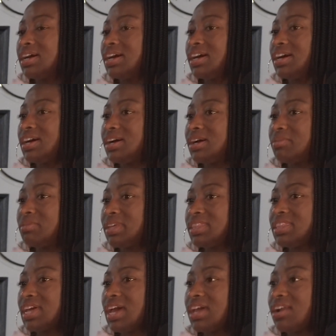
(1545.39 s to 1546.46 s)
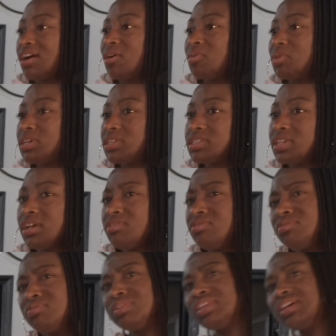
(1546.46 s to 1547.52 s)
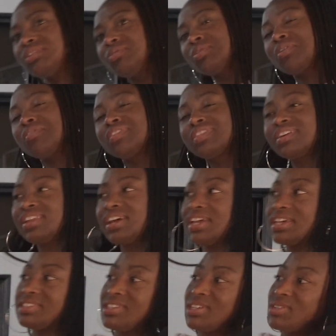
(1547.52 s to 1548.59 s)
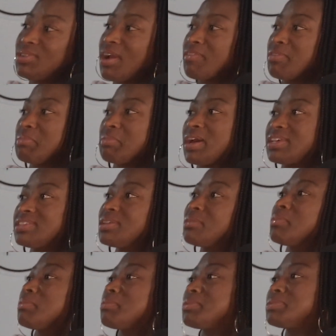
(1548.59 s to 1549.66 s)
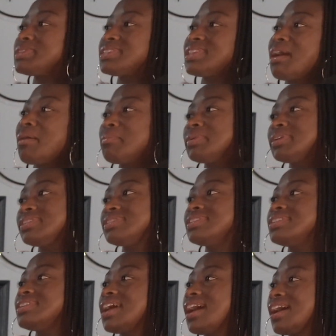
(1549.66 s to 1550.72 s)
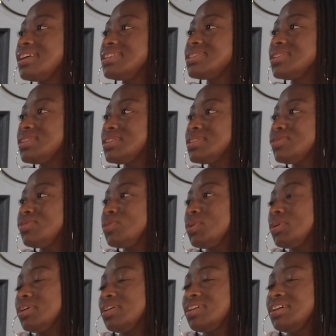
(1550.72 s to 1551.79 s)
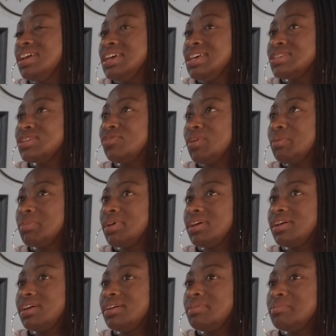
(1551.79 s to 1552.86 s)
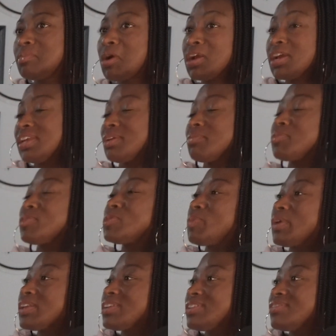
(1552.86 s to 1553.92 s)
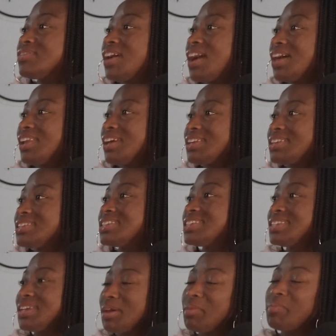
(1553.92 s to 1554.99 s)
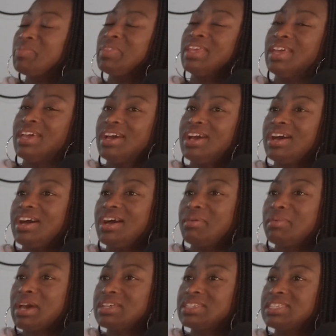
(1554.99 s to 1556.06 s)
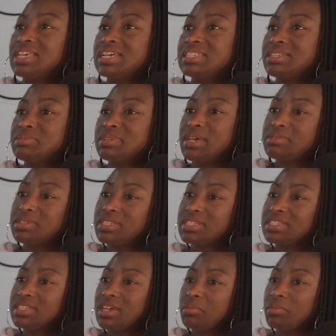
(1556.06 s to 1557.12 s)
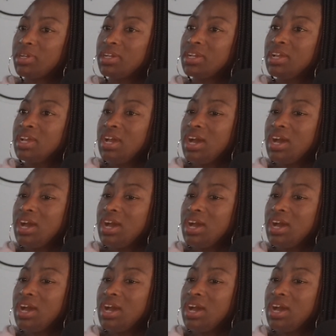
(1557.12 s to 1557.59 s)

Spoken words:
And that always like, oh, what they doing over there? Like as they driving by, some people would stop and ask. So from a marketing perspective, I like to step outside sometimes in the summer.